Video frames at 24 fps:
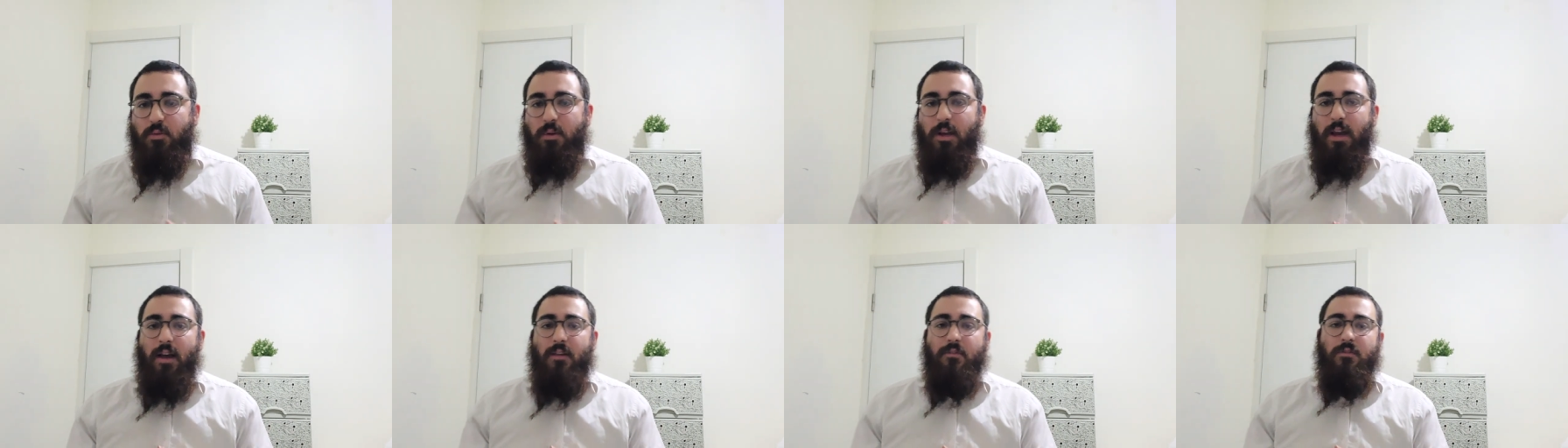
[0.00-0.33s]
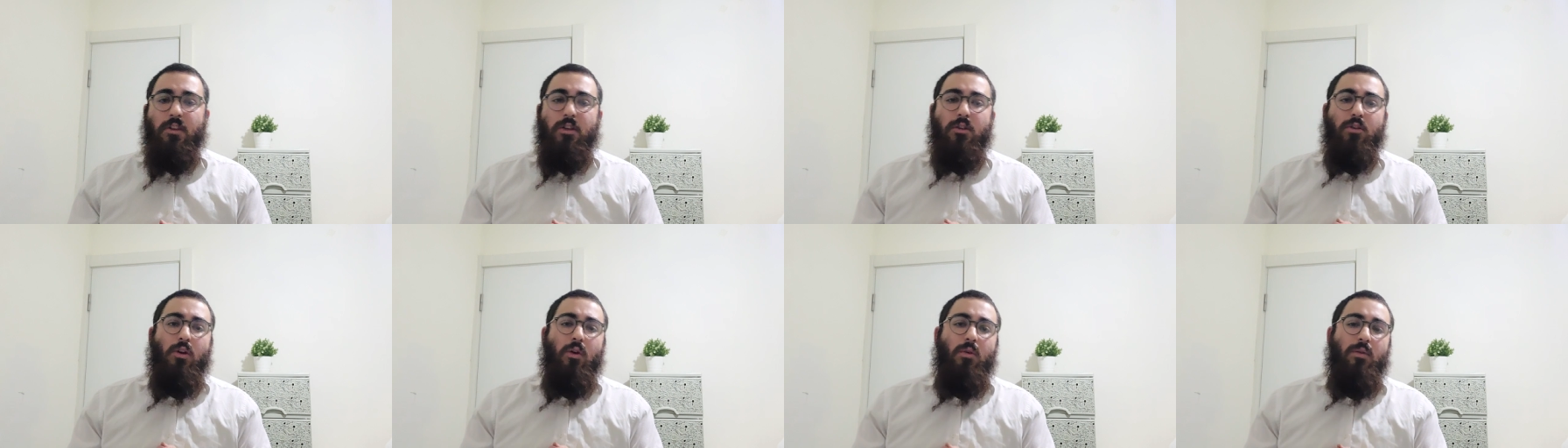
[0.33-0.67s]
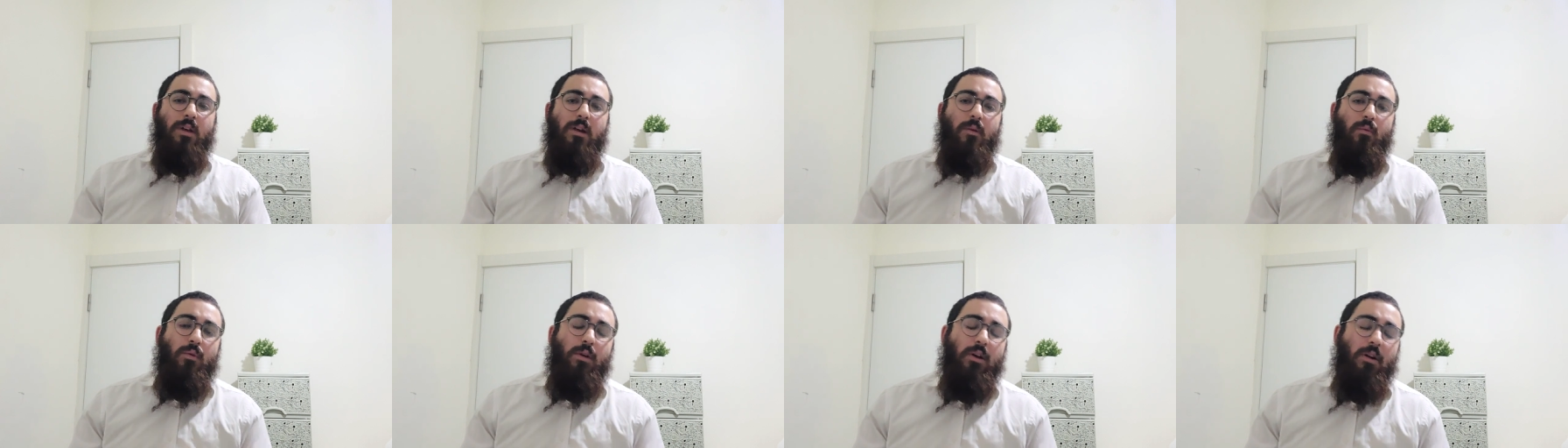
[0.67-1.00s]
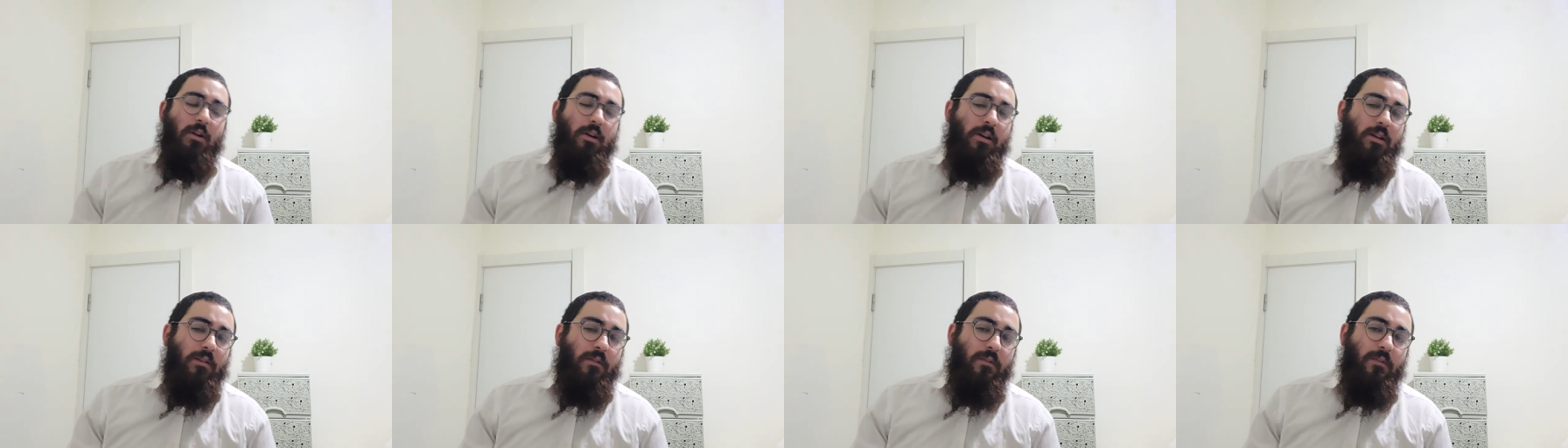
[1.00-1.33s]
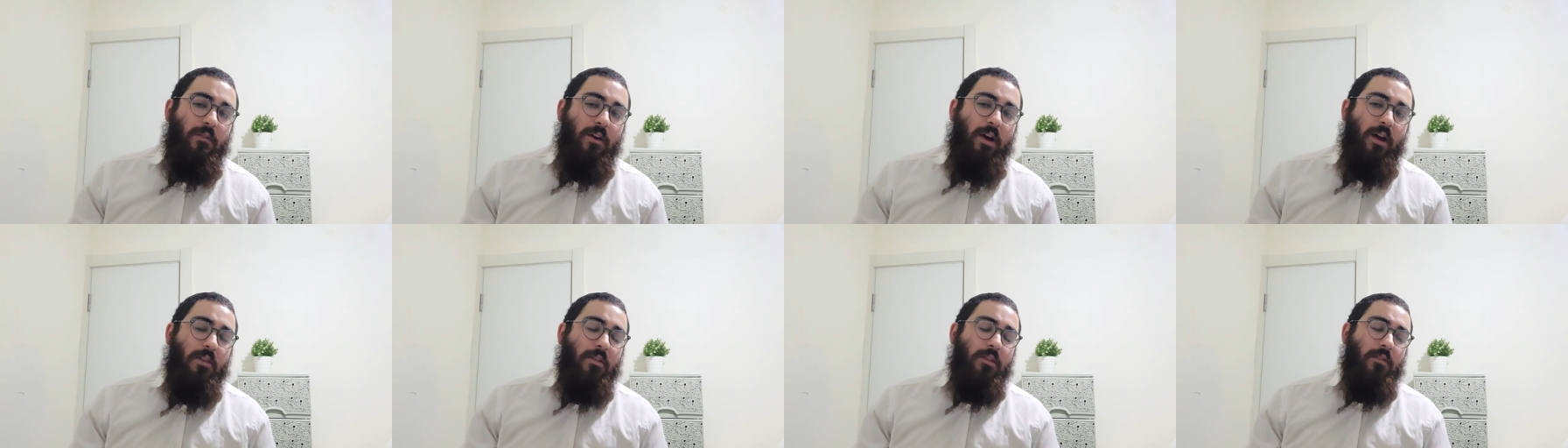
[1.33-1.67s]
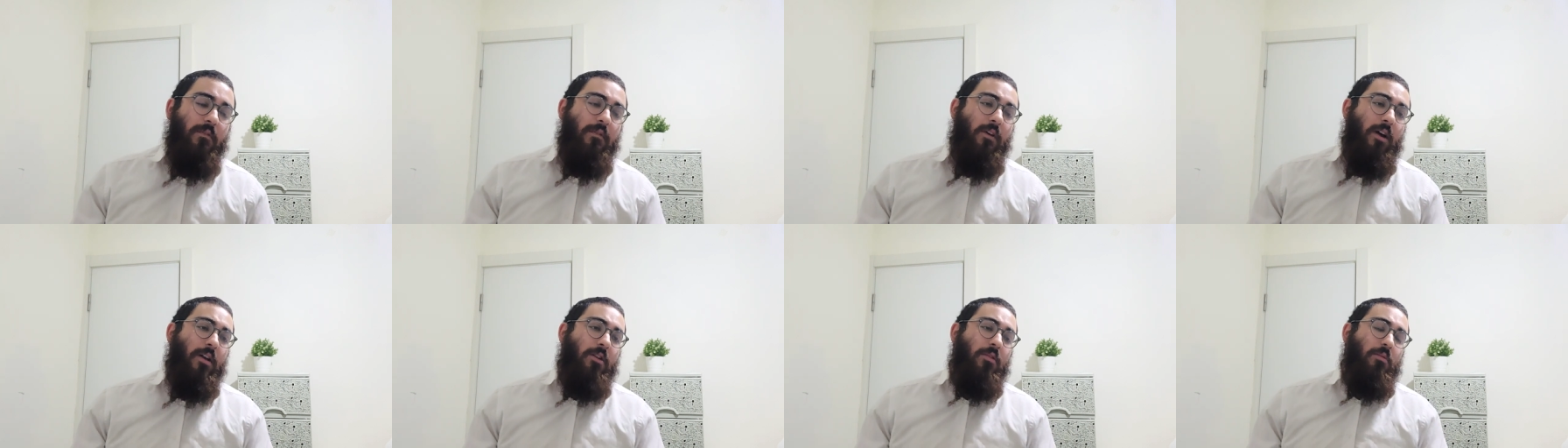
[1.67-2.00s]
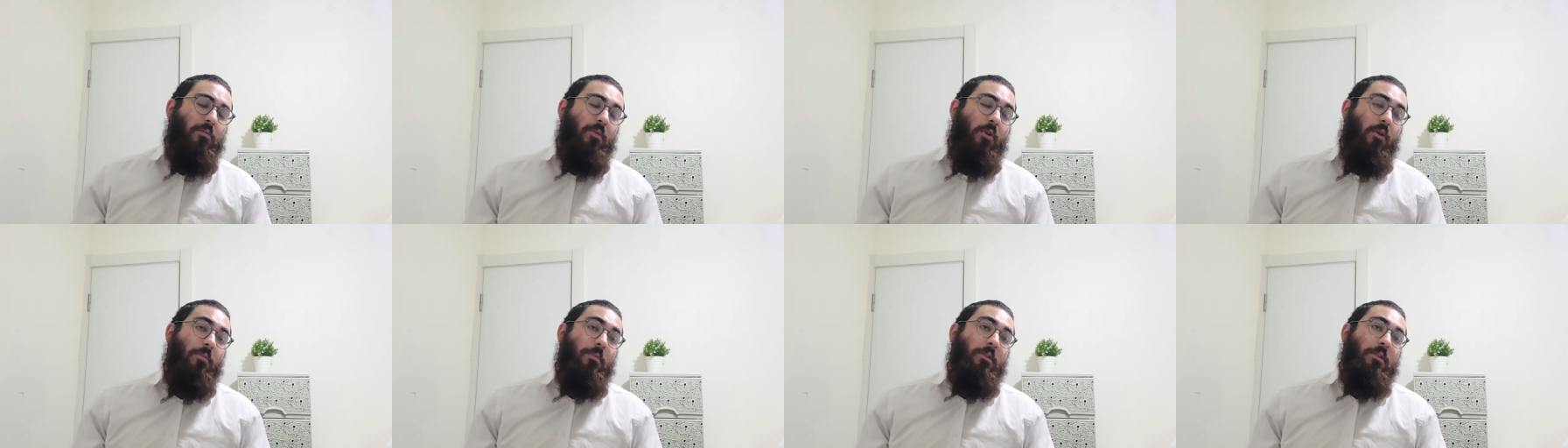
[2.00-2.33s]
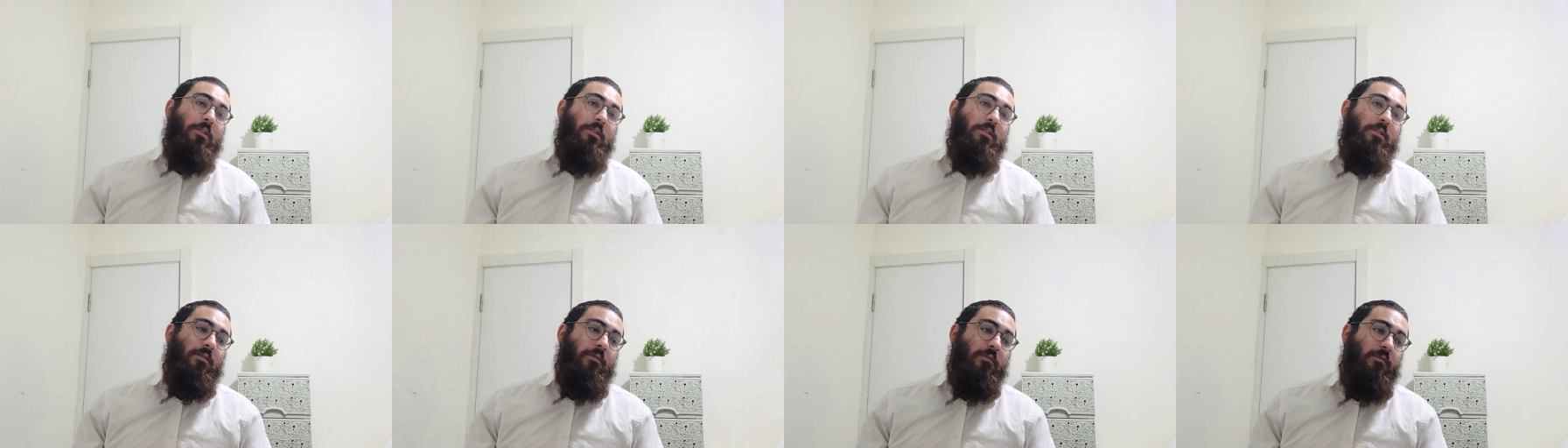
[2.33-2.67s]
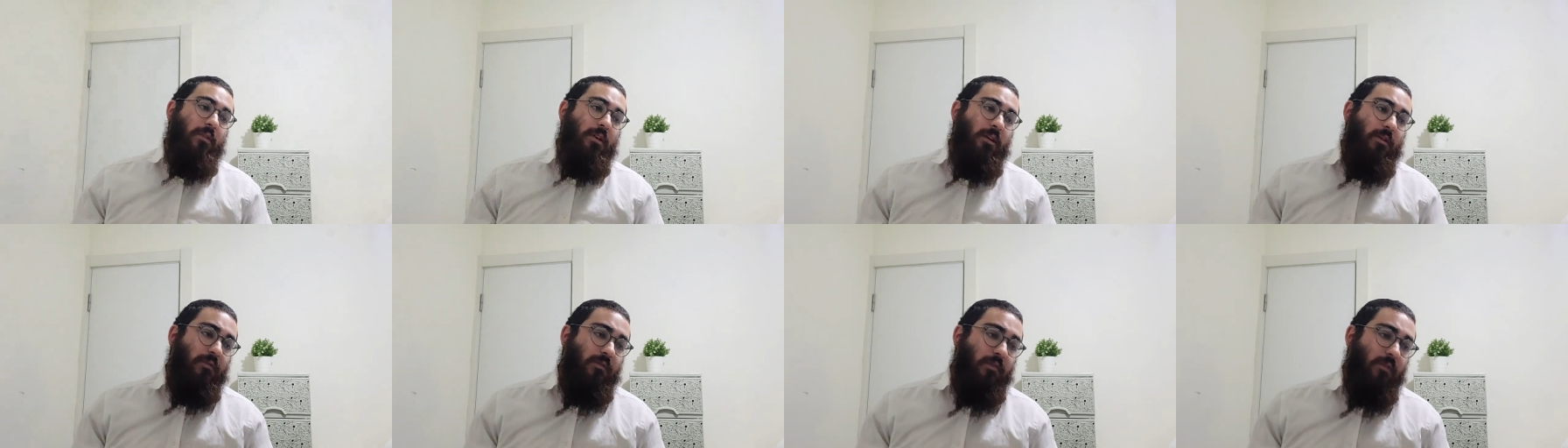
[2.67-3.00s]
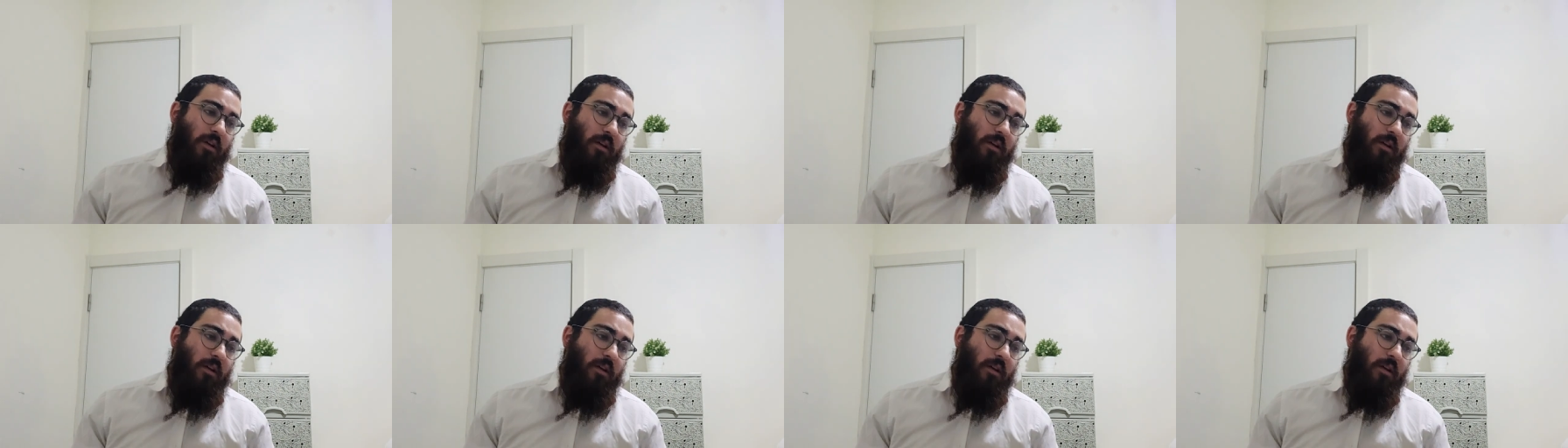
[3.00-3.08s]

We have to know that we are in fi the final moments of, of,